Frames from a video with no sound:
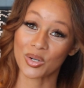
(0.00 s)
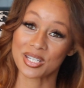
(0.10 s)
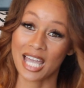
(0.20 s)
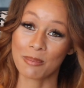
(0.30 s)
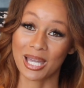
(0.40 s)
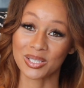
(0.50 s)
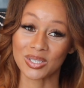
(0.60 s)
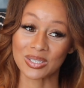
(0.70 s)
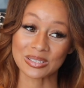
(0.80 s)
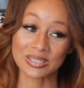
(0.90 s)
or they may
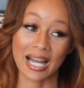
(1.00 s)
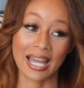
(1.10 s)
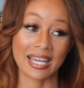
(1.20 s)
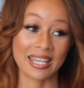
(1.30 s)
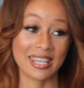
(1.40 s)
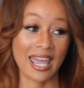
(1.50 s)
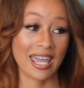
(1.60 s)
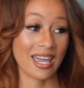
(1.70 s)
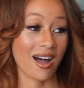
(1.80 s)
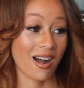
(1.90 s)
look like
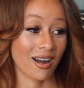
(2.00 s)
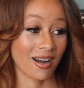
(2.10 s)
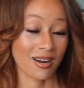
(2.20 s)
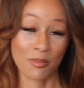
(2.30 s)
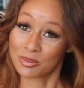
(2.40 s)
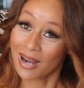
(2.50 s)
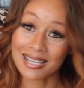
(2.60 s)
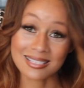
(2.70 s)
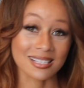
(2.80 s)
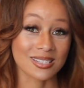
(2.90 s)
they are a
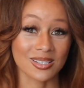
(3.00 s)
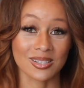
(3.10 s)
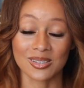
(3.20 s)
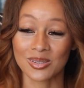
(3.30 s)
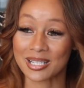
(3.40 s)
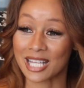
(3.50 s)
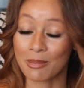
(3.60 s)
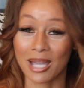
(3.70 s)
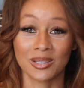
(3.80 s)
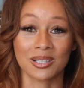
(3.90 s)
prostitute, or they
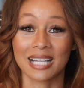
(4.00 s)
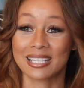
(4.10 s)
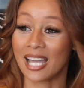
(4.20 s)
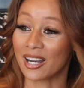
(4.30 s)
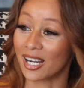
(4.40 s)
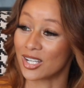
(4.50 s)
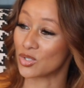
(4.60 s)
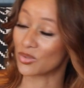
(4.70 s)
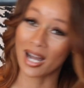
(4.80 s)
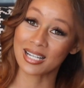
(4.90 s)
may look like they're a
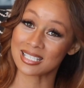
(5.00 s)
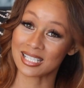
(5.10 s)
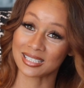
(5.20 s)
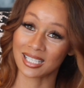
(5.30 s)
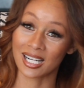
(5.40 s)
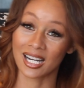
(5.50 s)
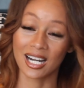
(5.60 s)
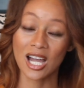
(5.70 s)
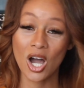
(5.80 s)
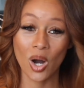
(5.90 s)
drug dealer,